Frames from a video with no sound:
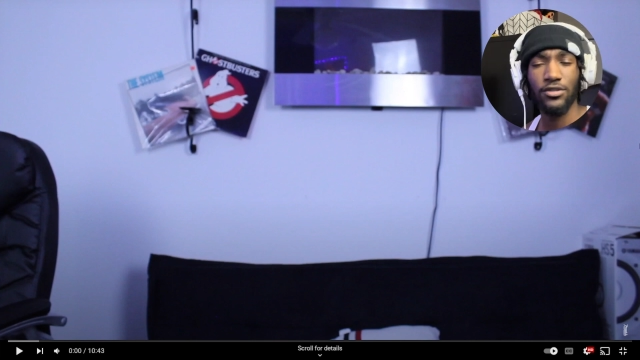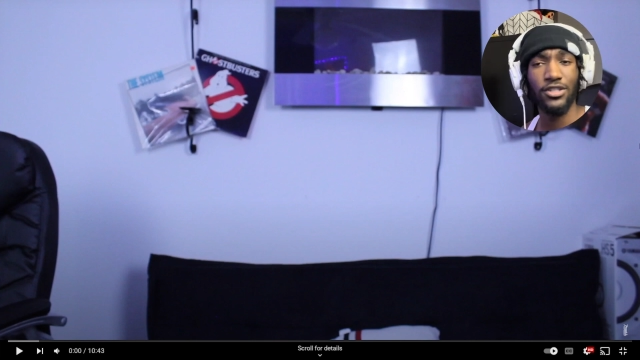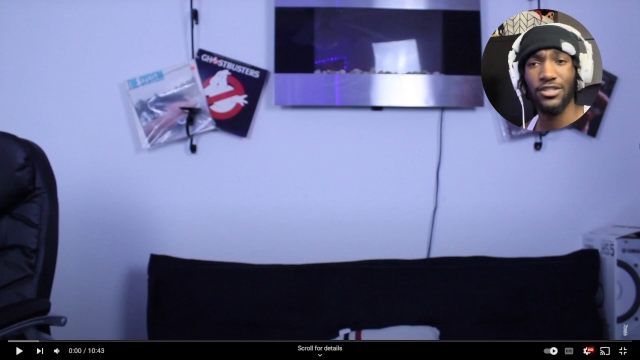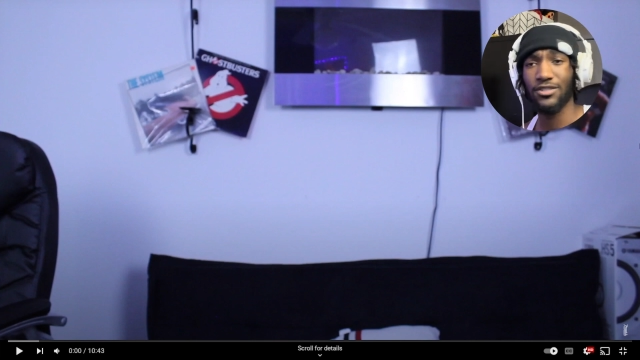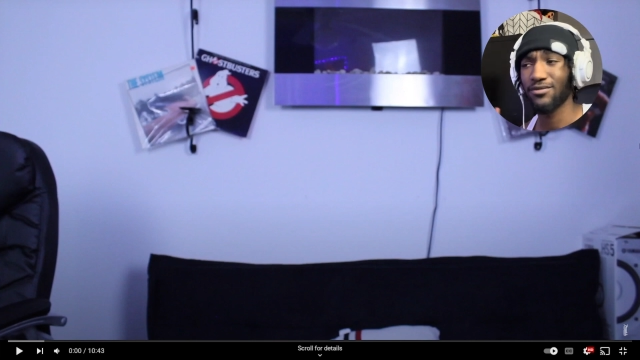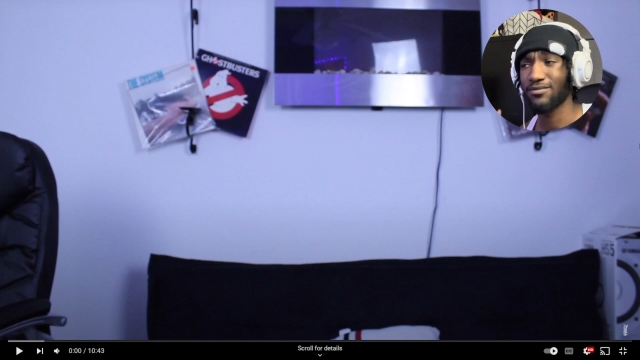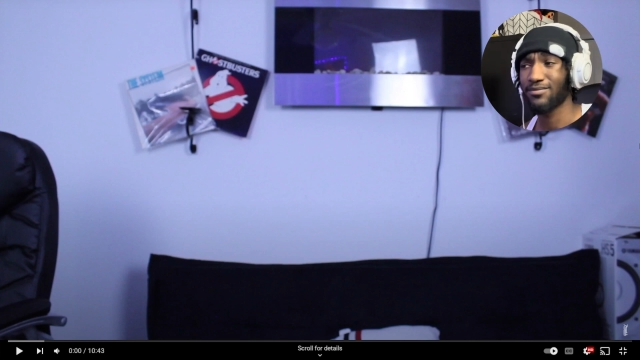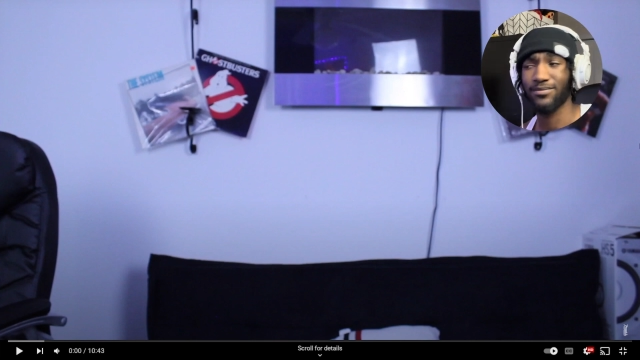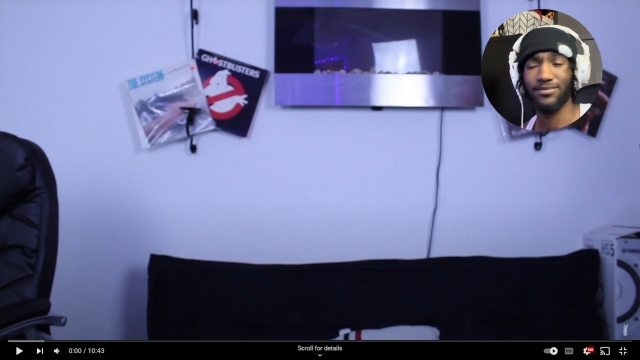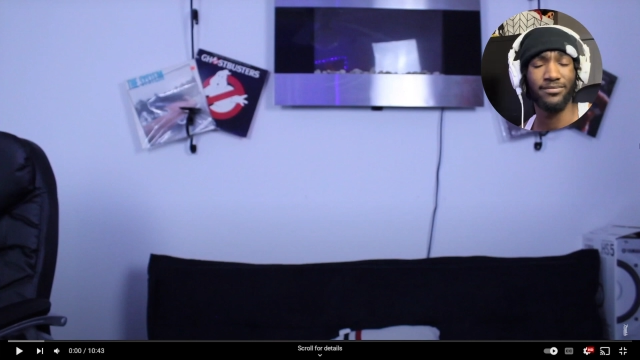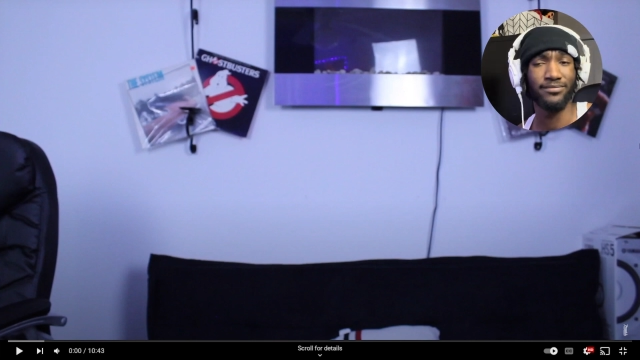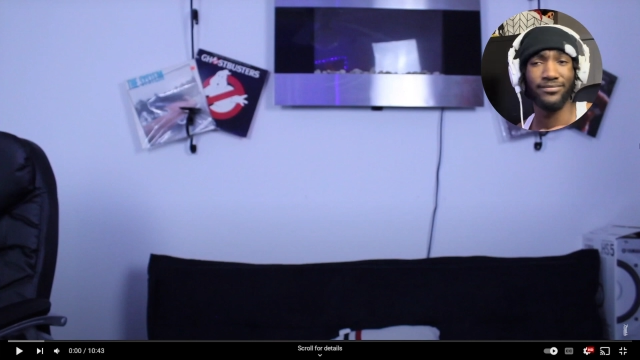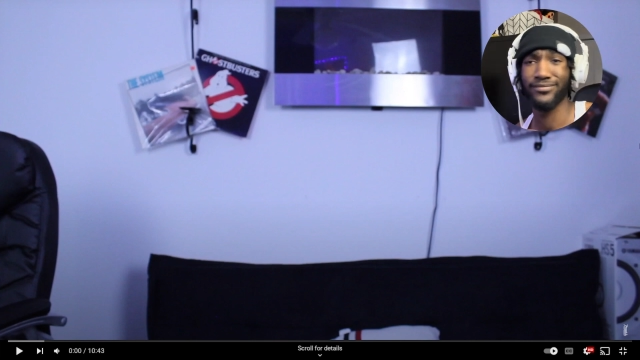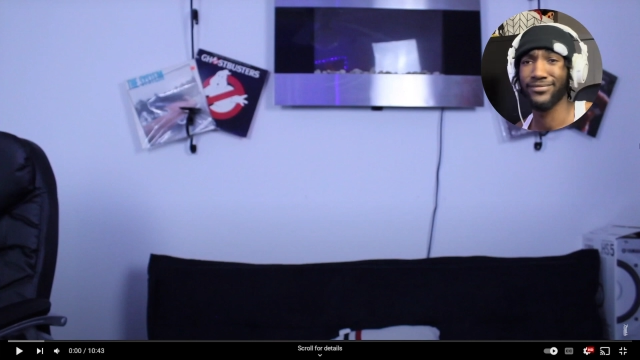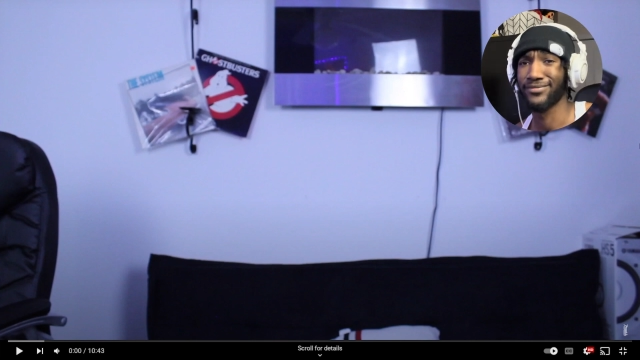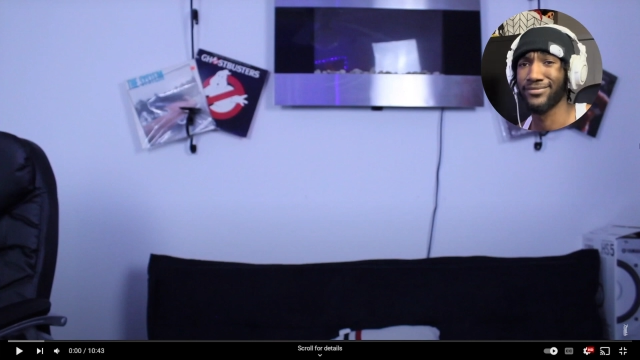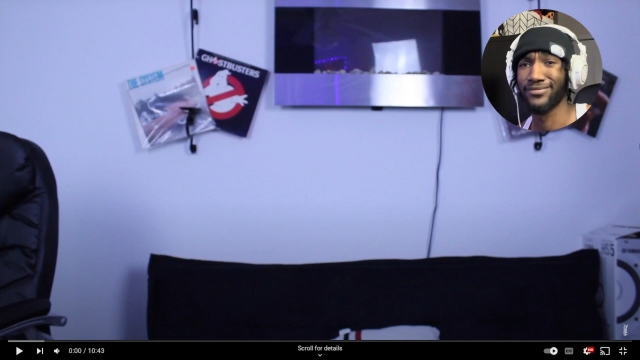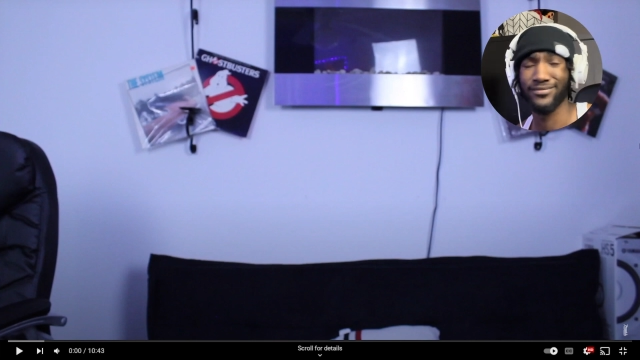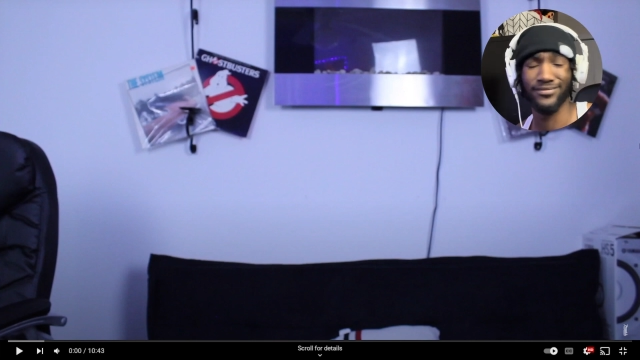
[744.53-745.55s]
just,
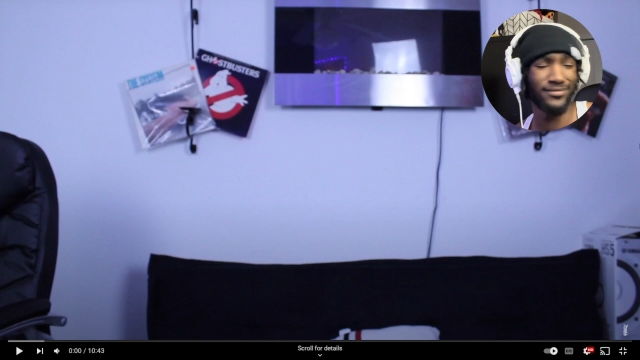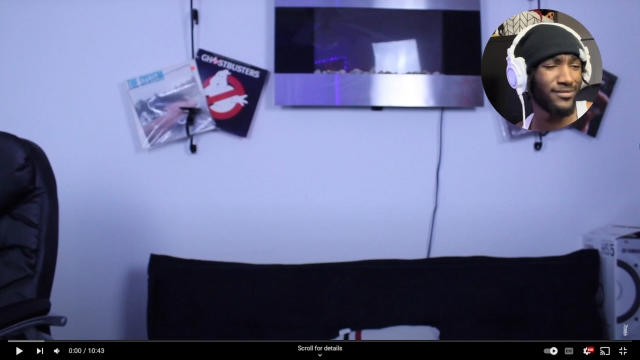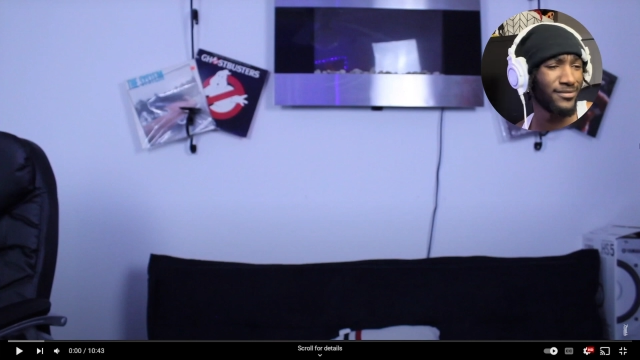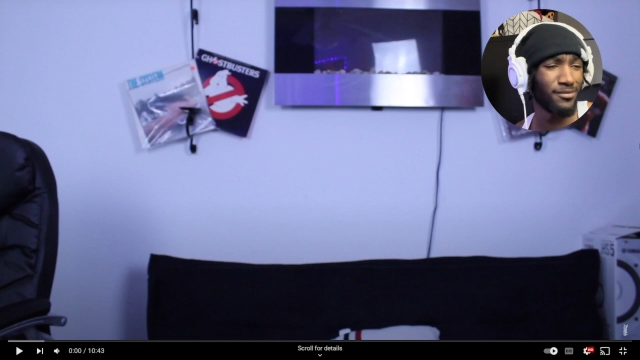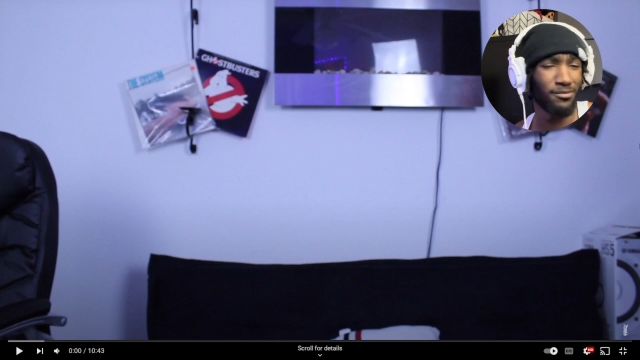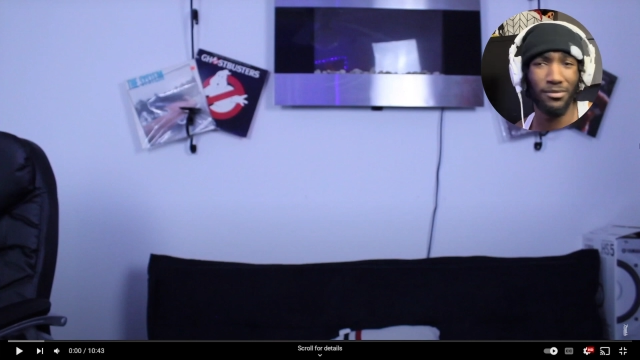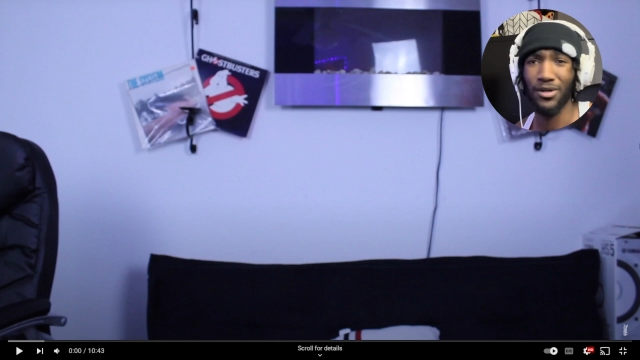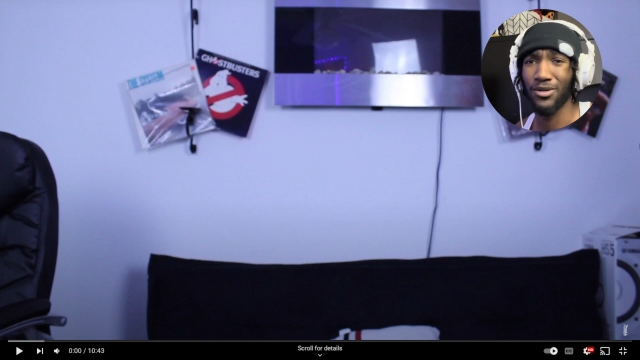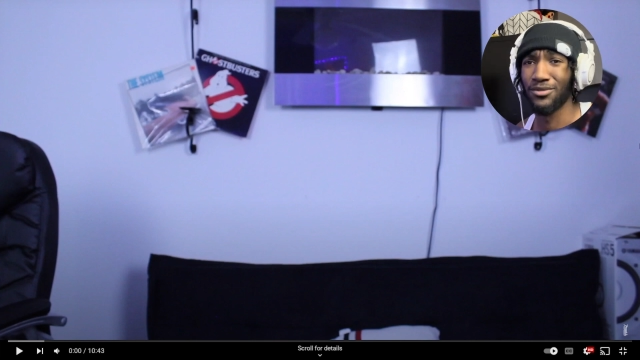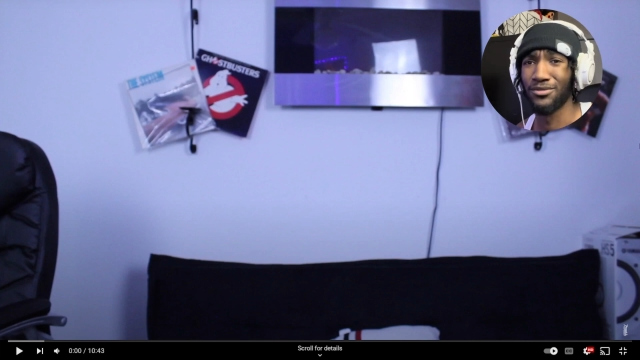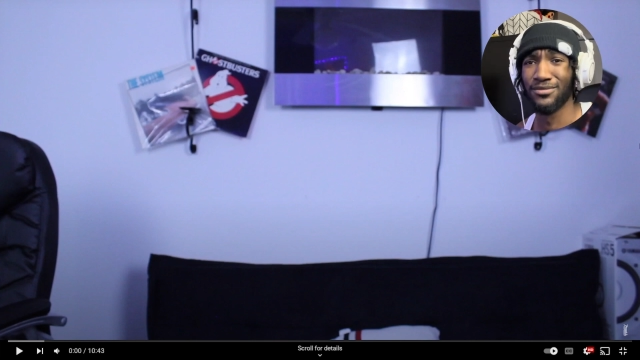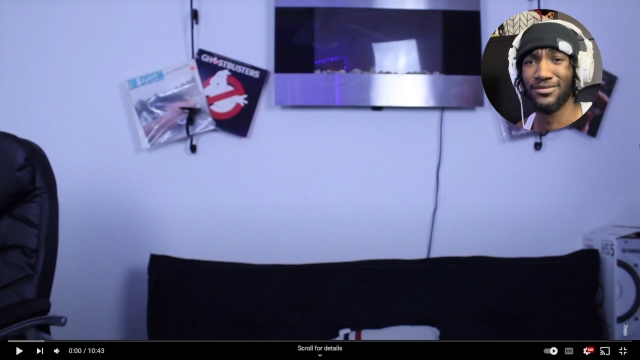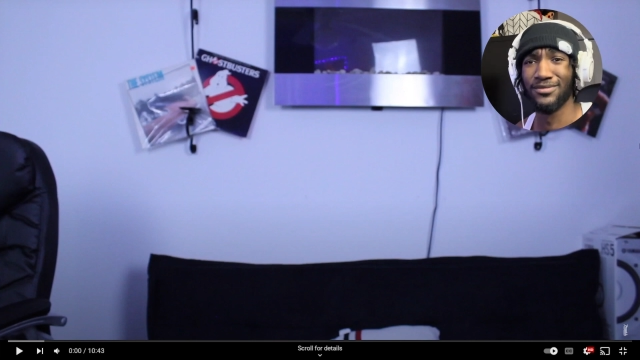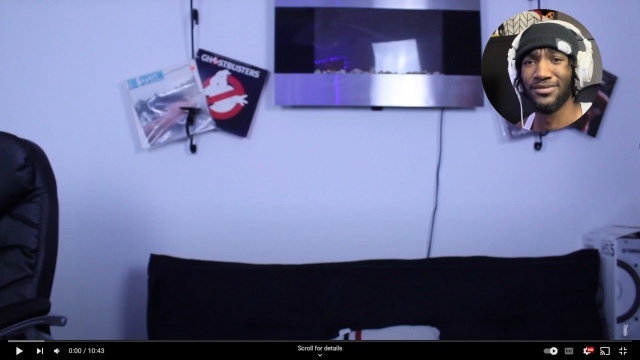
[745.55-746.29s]
bro,